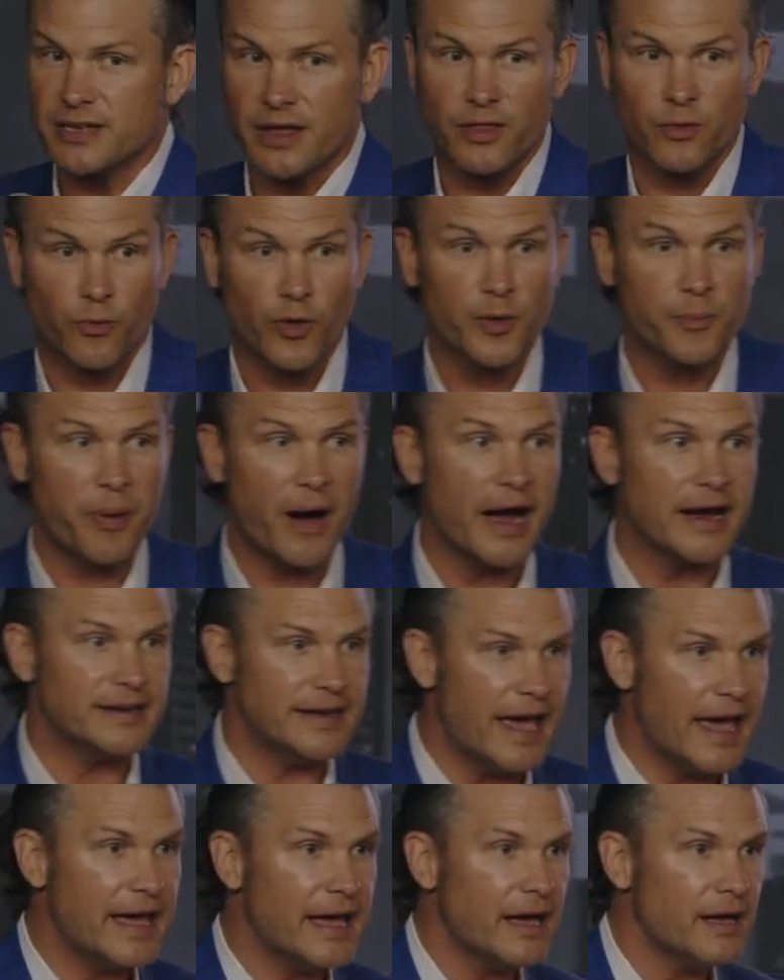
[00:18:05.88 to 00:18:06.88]
on the word
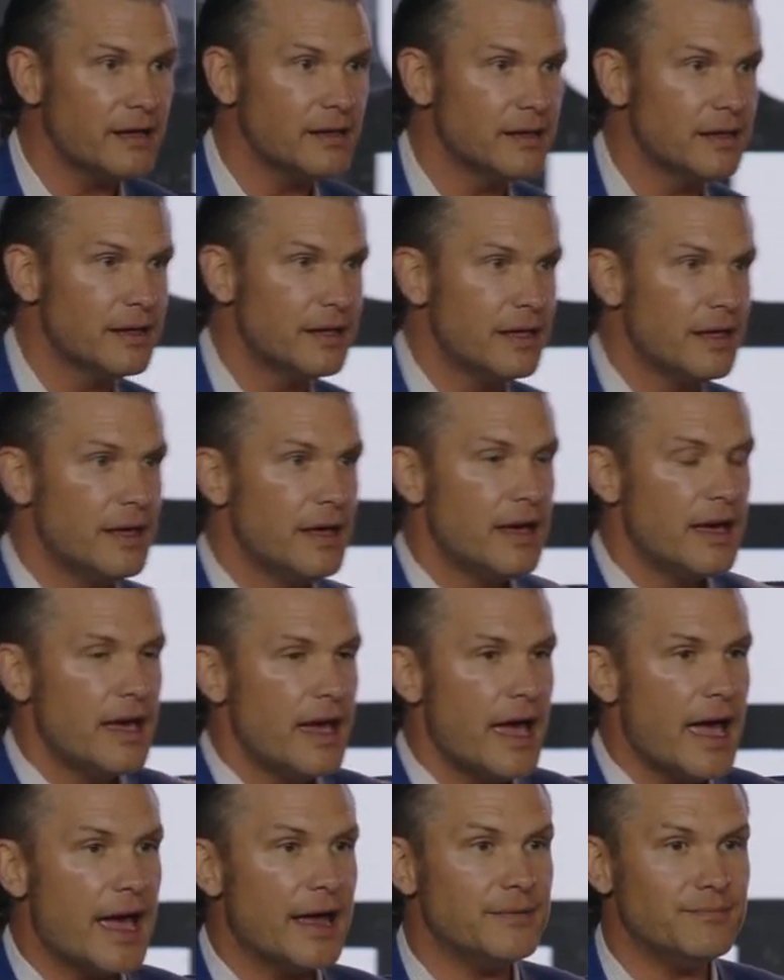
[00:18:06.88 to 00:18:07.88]
paideia.
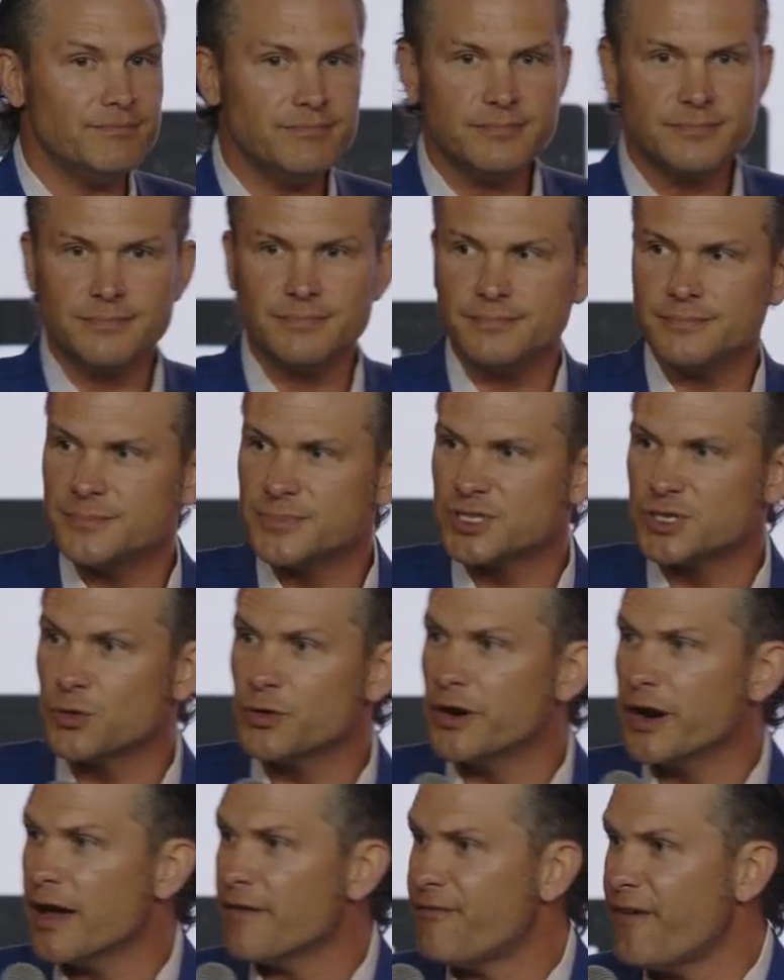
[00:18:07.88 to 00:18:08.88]
And soon
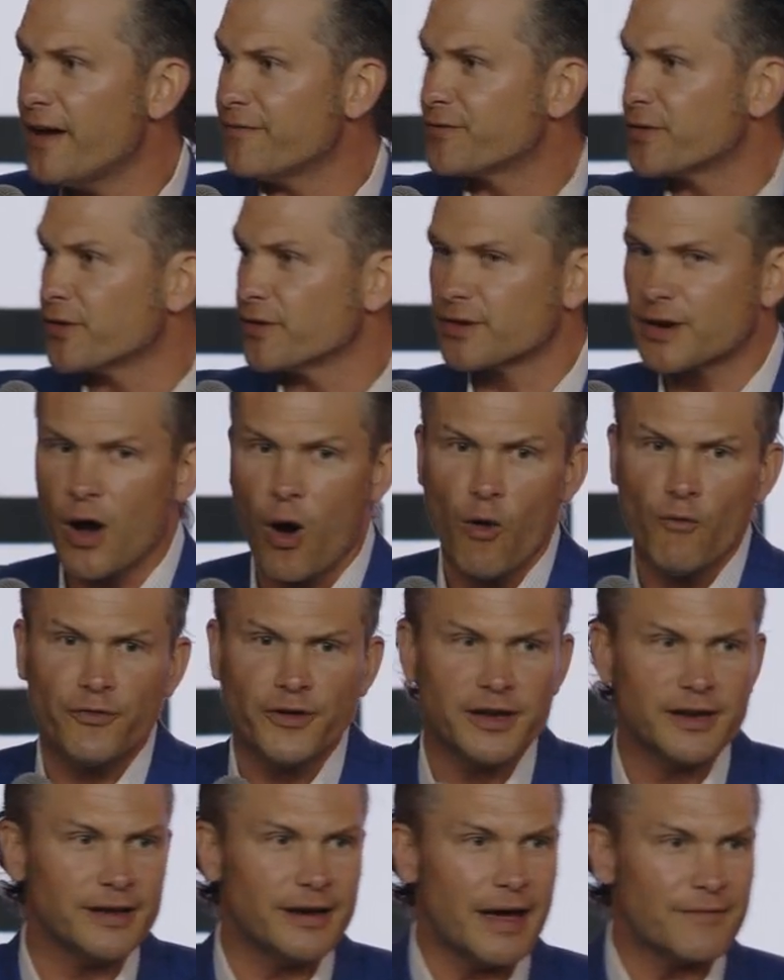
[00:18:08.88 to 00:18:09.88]
enough, after
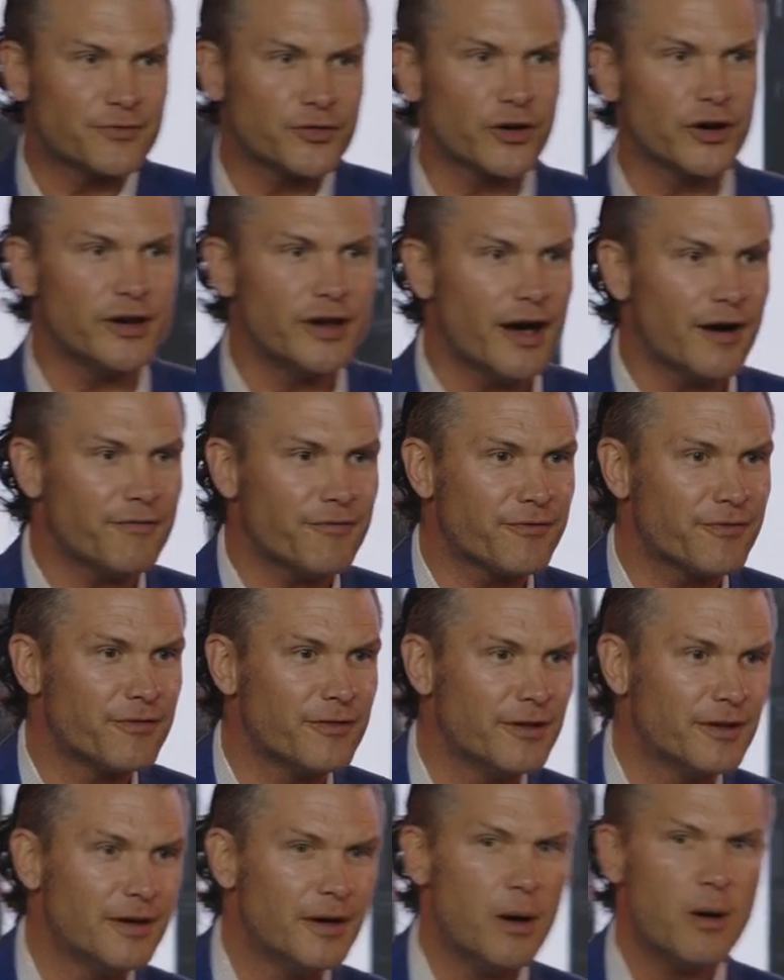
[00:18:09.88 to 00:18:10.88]
COVID and after enough,
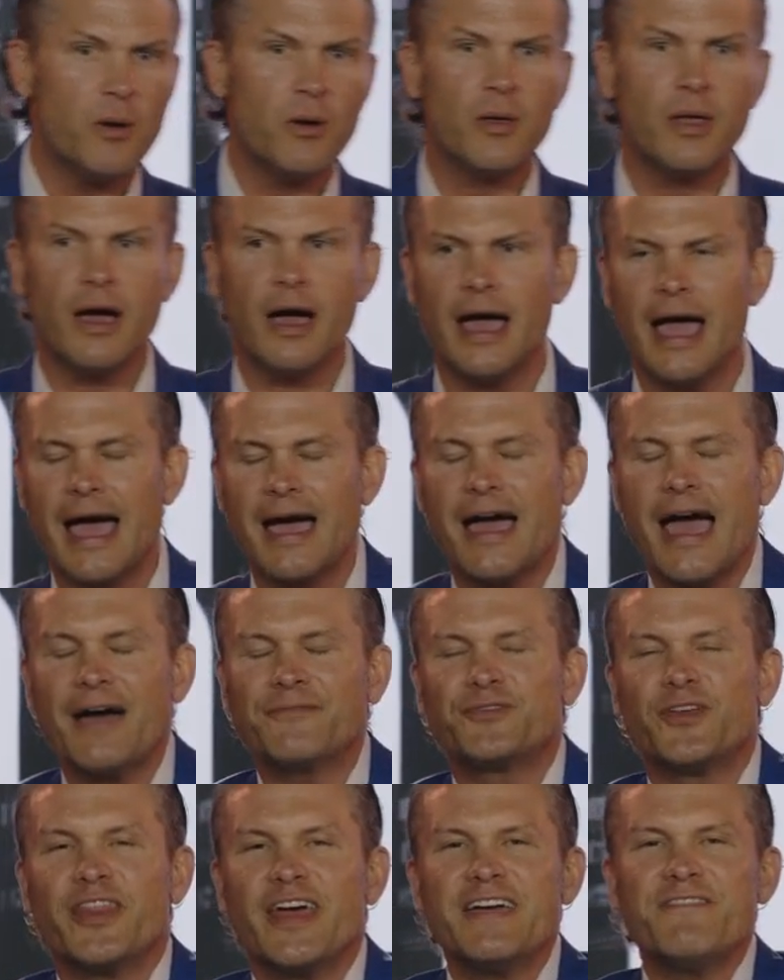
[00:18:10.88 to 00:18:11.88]

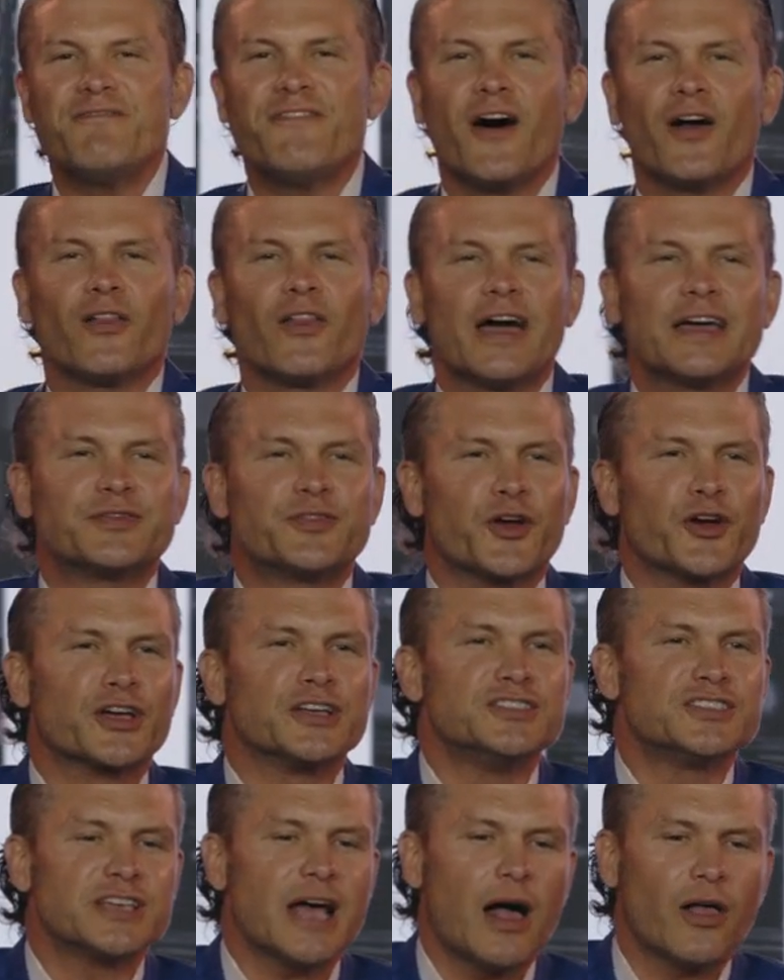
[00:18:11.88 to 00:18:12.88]
after they felt like their
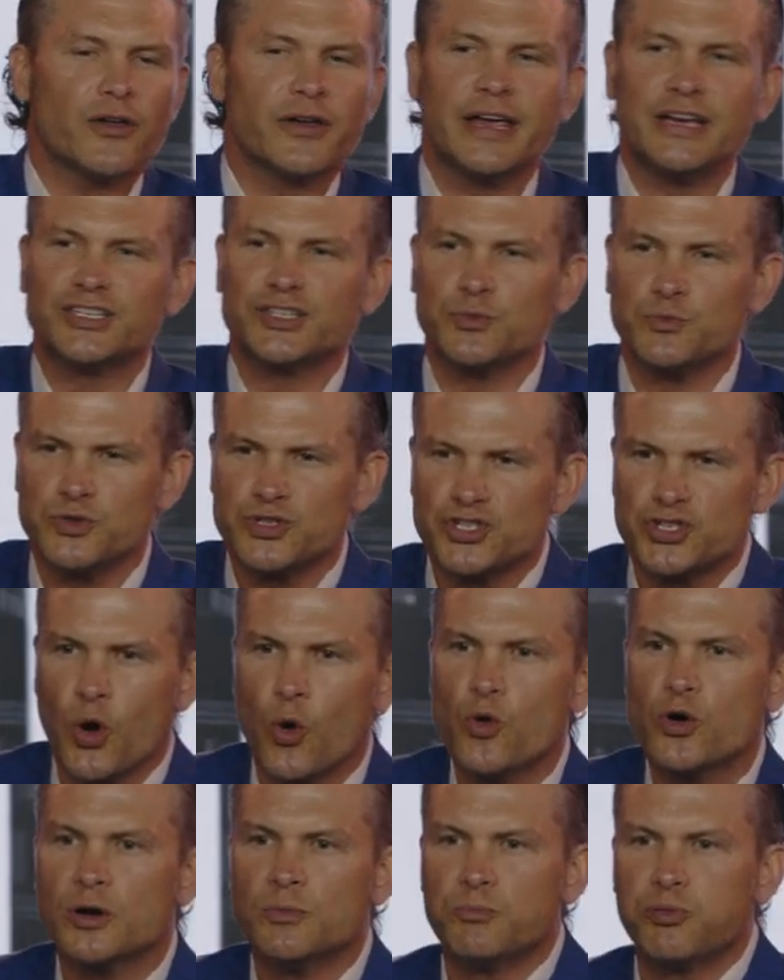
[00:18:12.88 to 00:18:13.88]
consolidation was
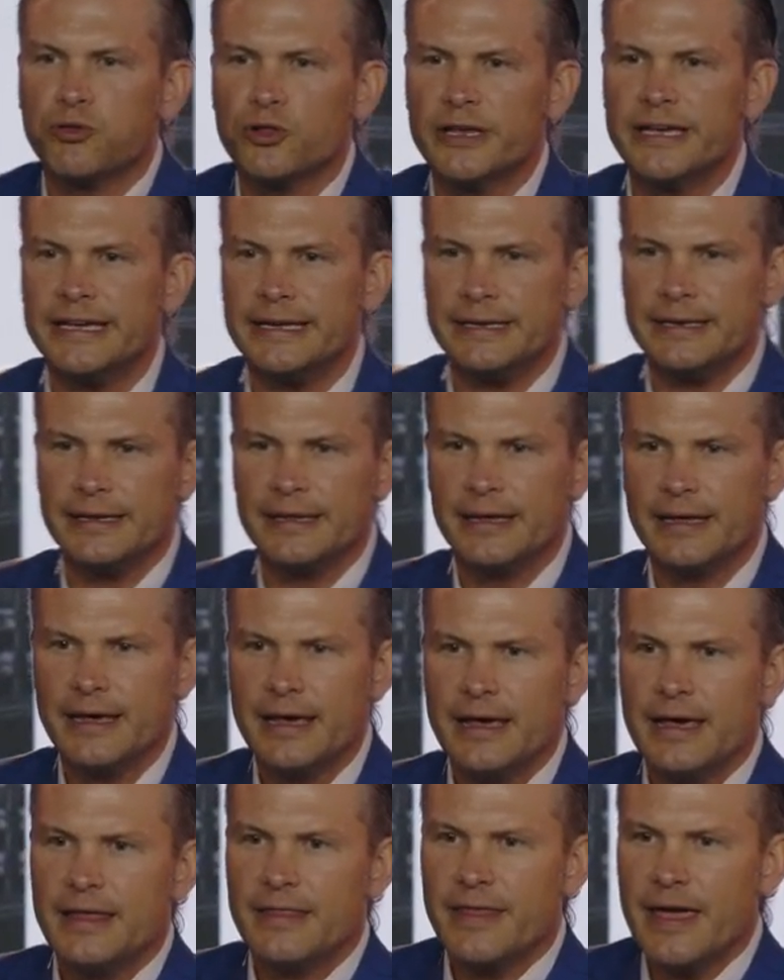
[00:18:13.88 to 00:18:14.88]
so complete,
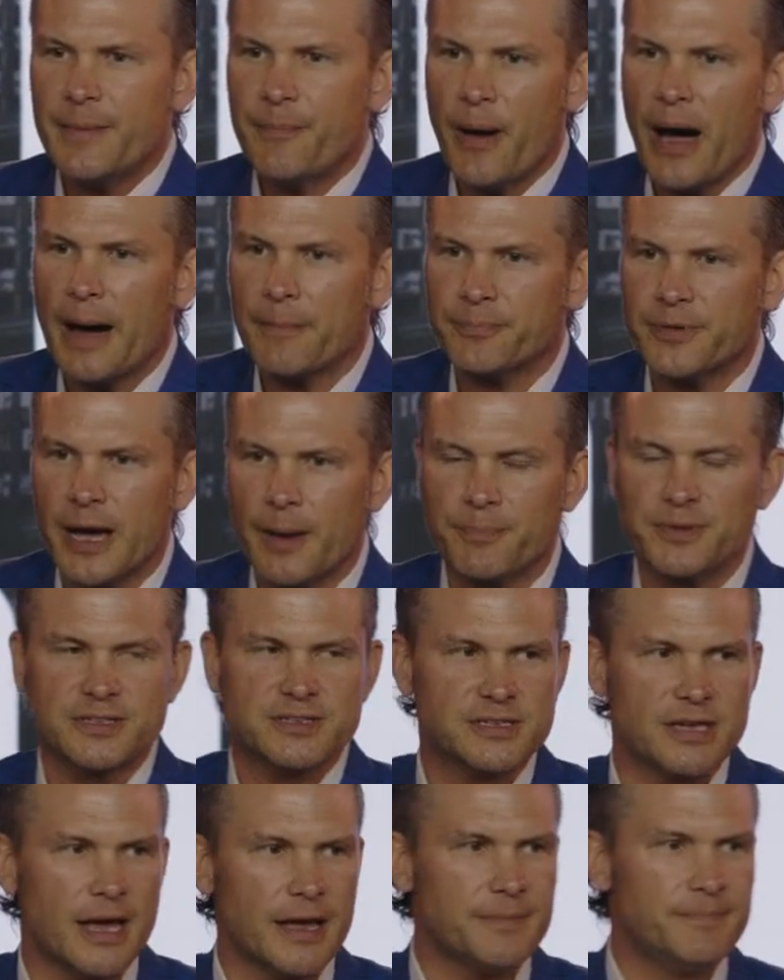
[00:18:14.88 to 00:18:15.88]
they popped up and
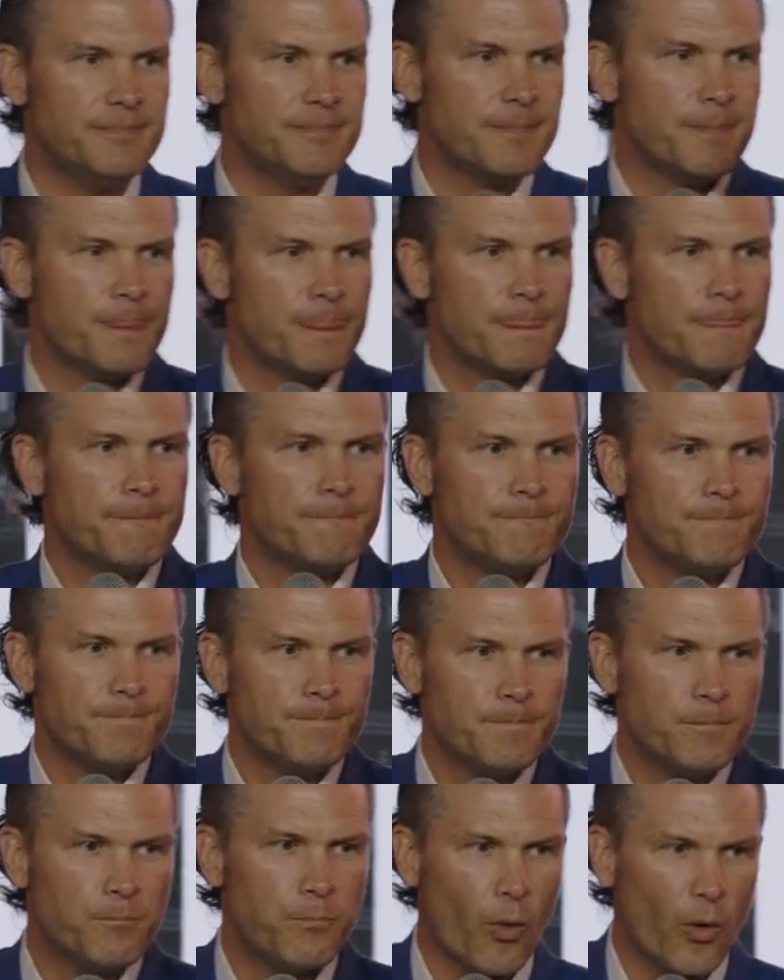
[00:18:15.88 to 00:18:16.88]
said,
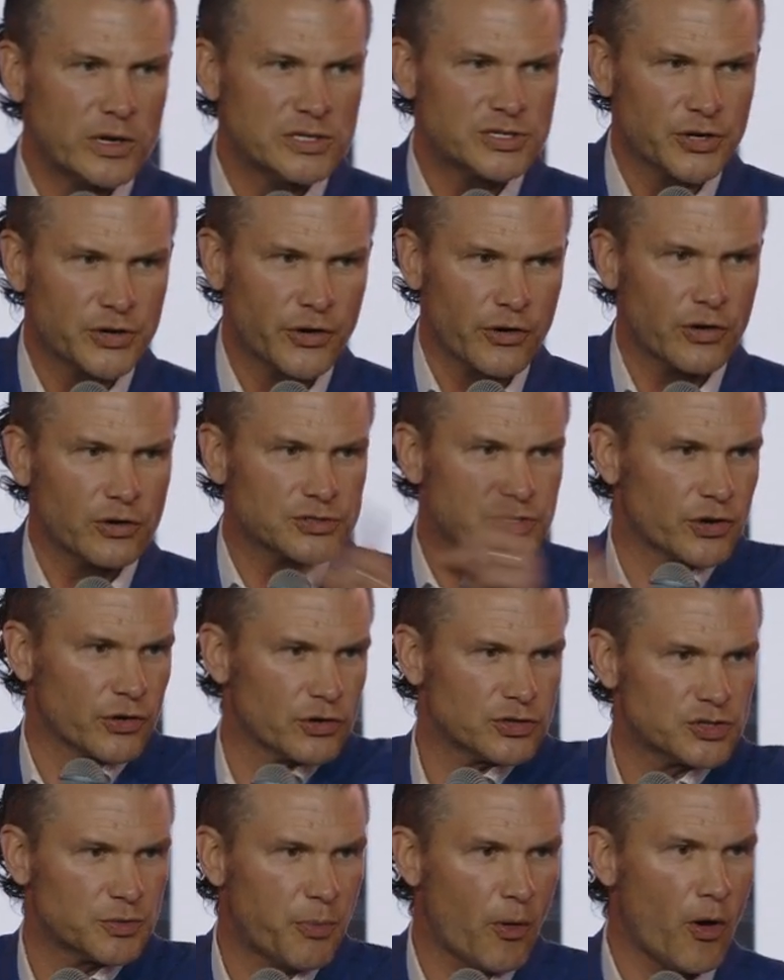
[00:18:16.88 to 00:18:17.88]
boys are girls,
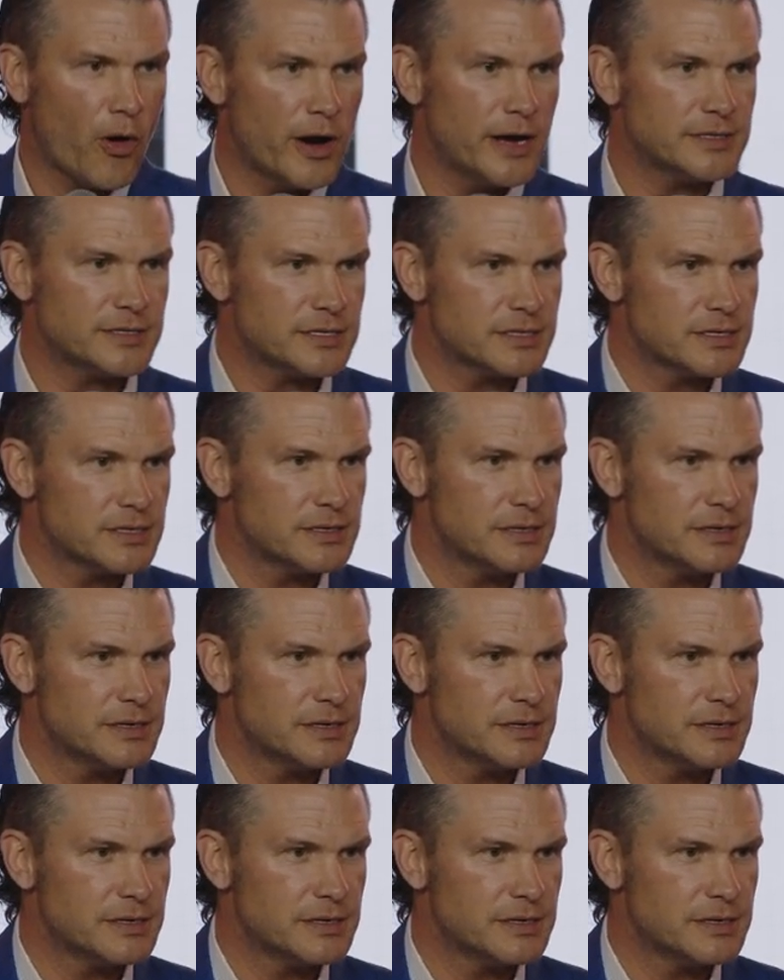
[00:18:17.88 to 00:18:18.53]
girls are boys.